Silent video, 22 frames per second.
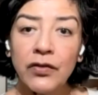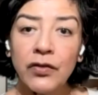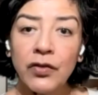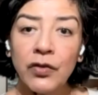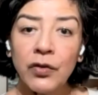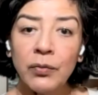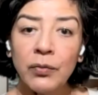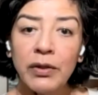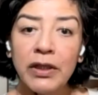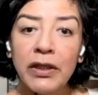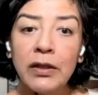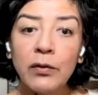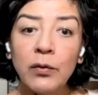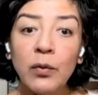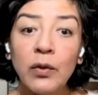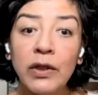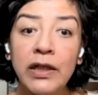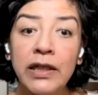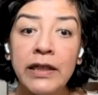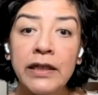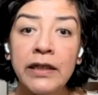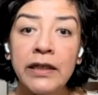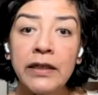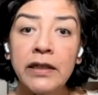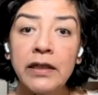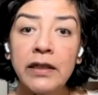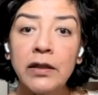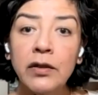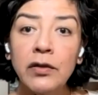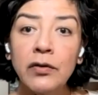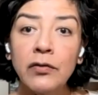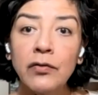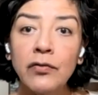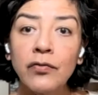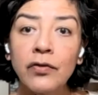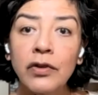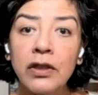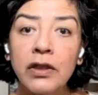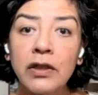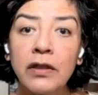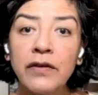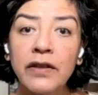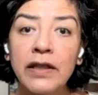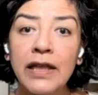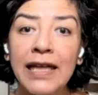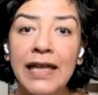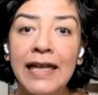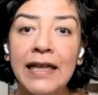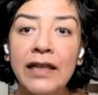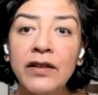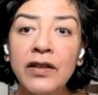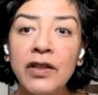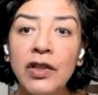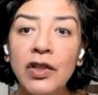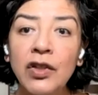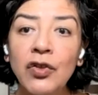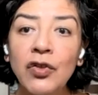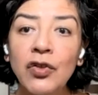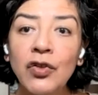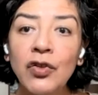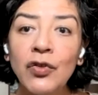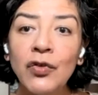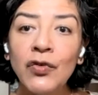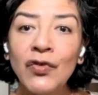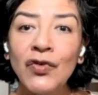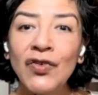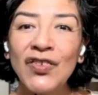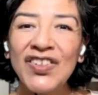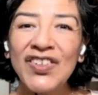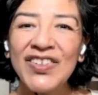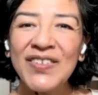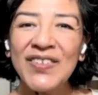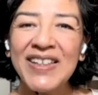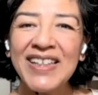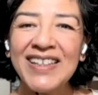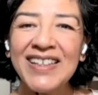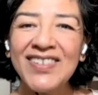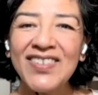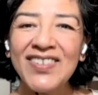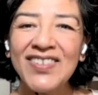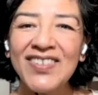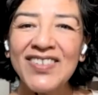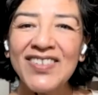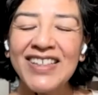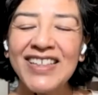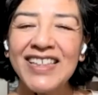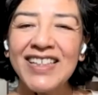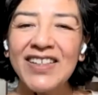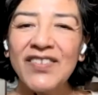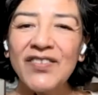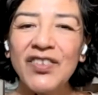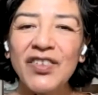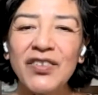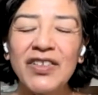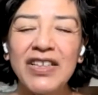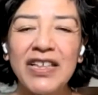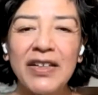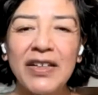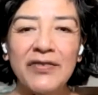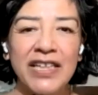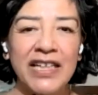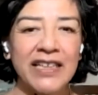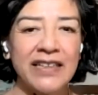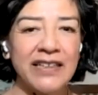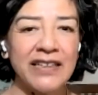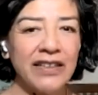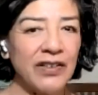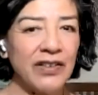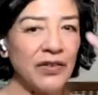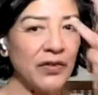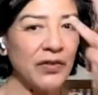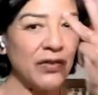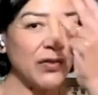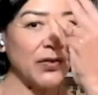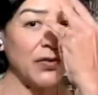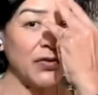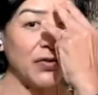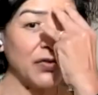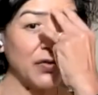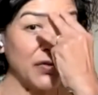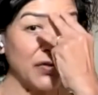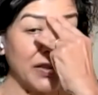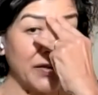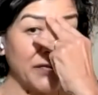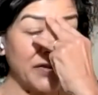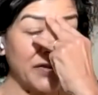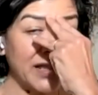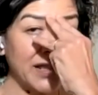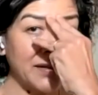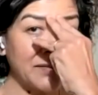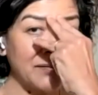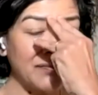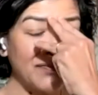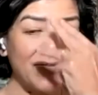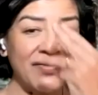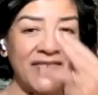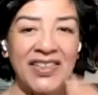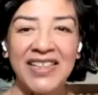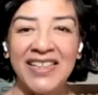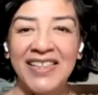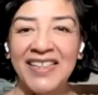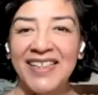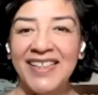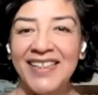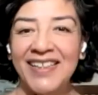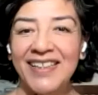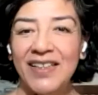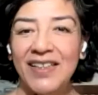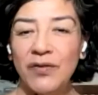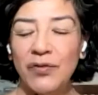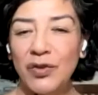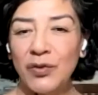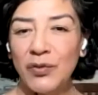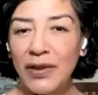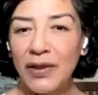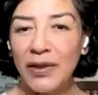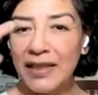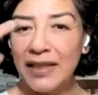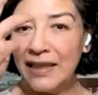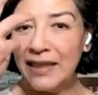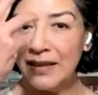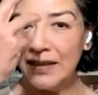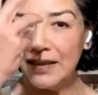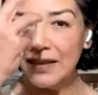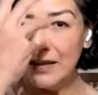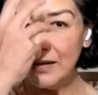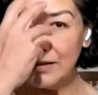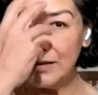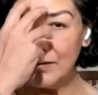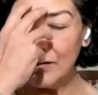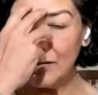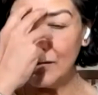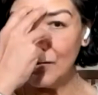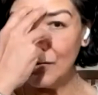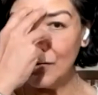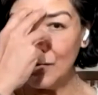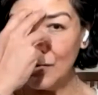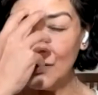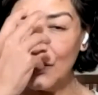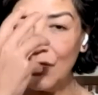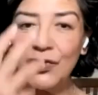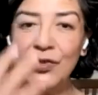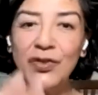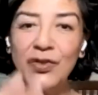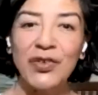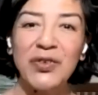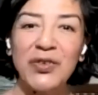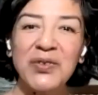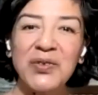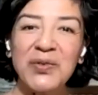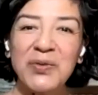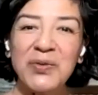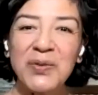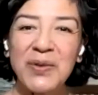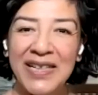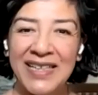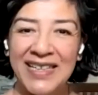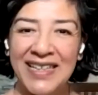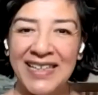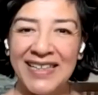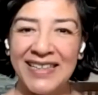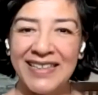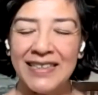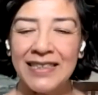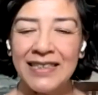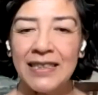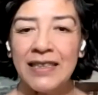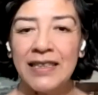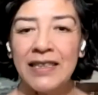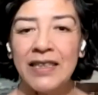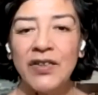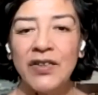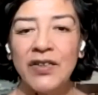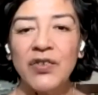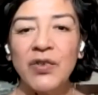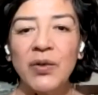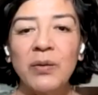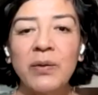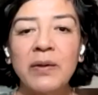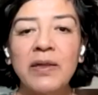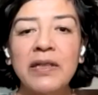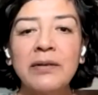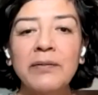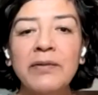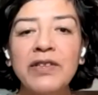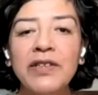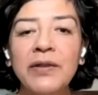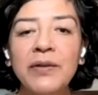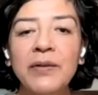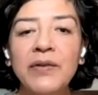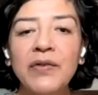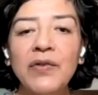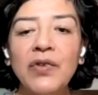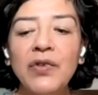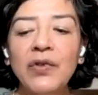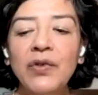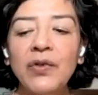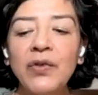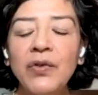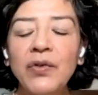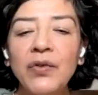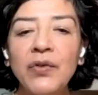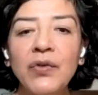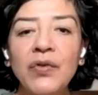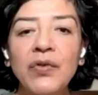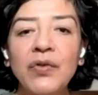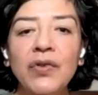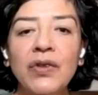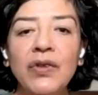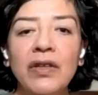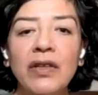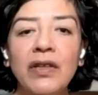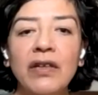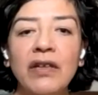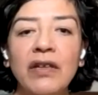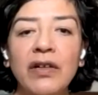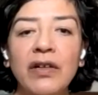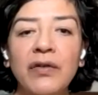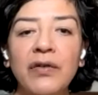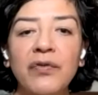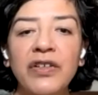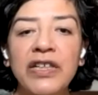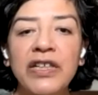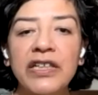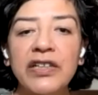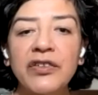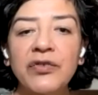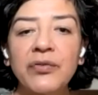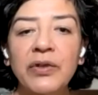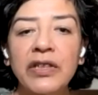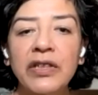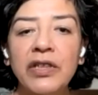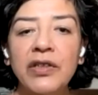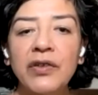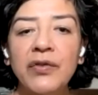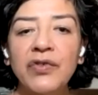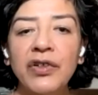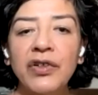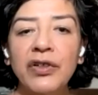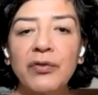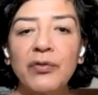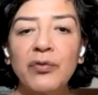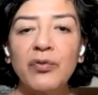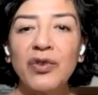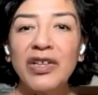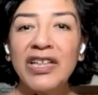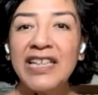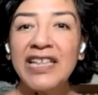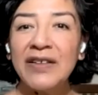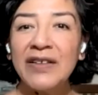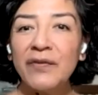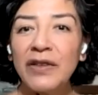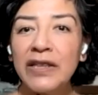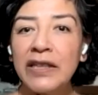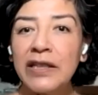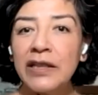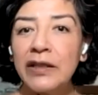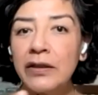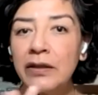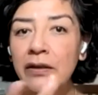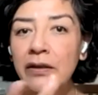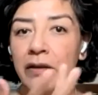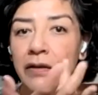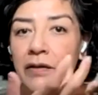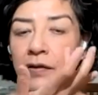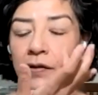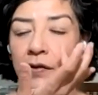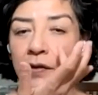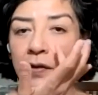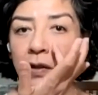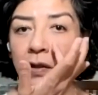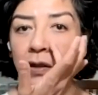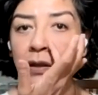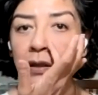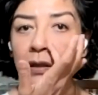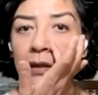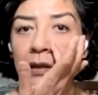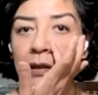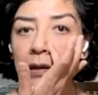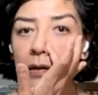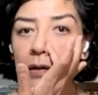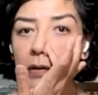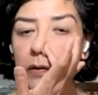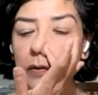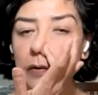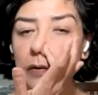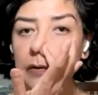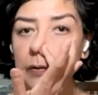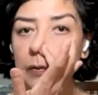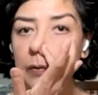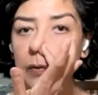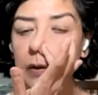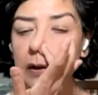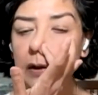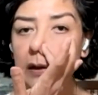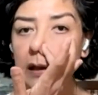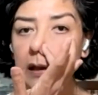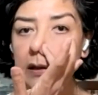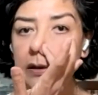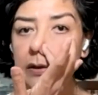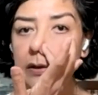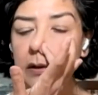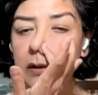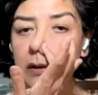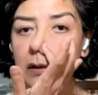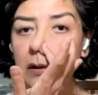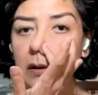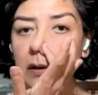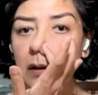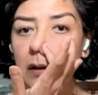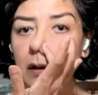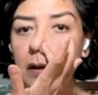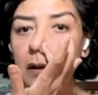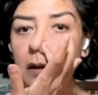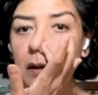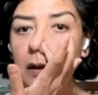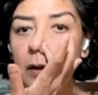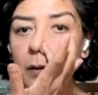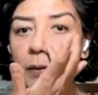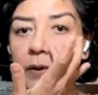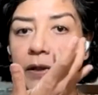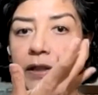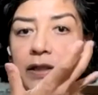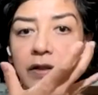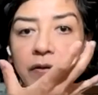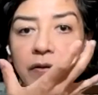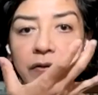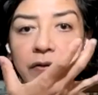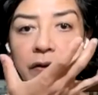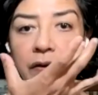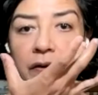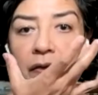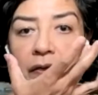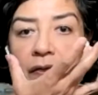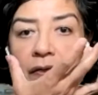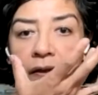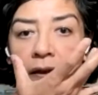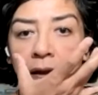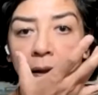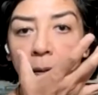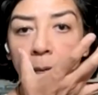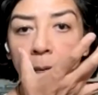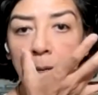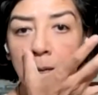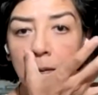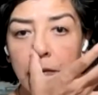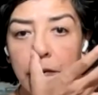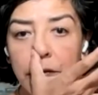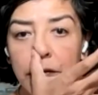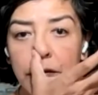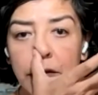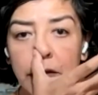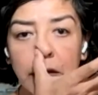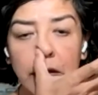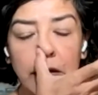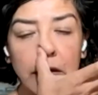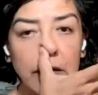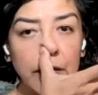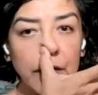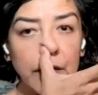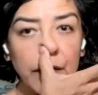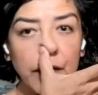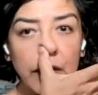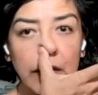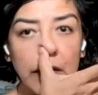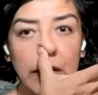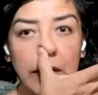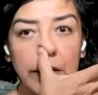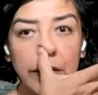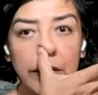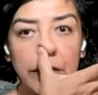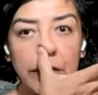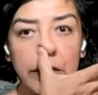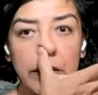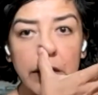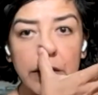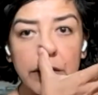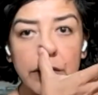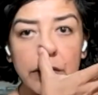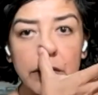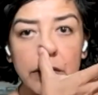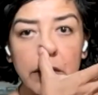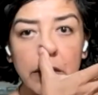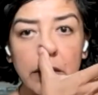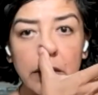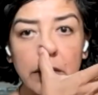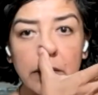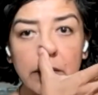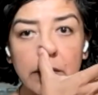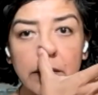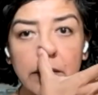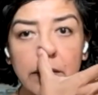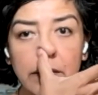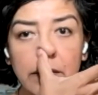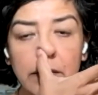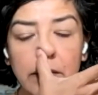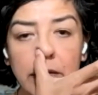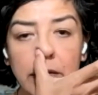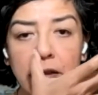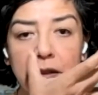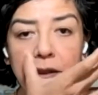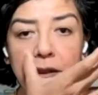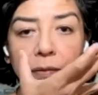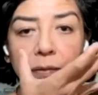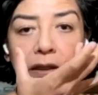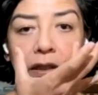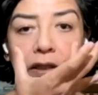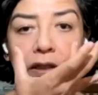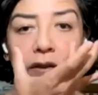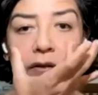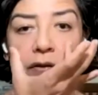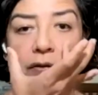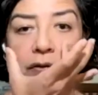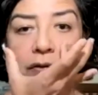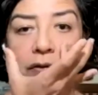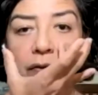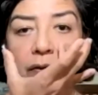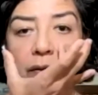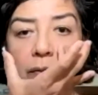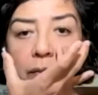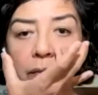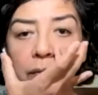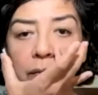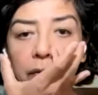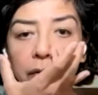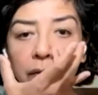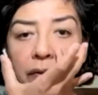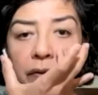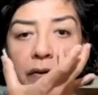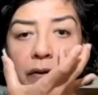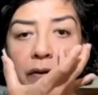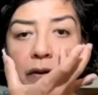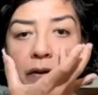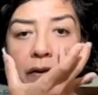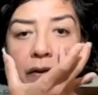to be aware of the hand that you use. Okay, so like if you're left-handed, you'll use your left hand. If you're right-handed, you'll use your right hand. So what we're gonna do is use our fingers. We're gonna use our ring finger to close one nostril. We're gonna use our thumb to close the other nostril. And then we're going to use both